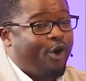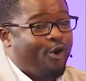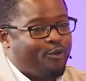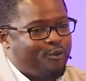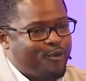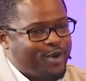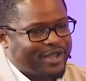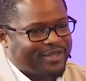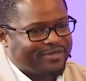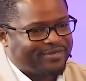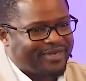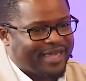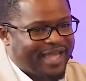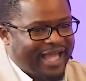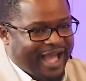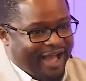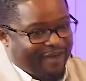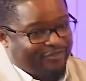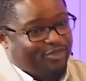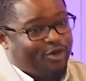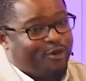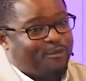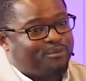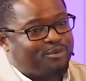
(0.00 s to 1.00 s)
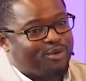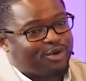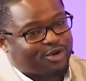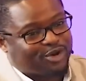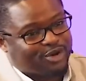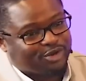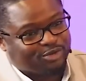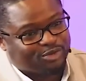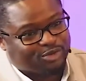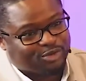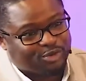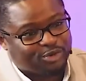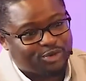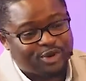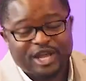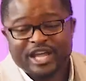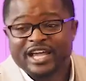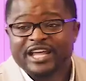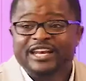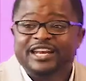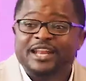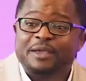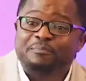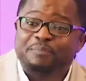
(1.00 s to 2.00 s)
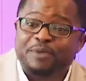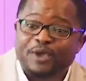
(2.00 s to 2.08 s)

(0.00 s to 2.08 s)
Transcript: at war with have not broken through,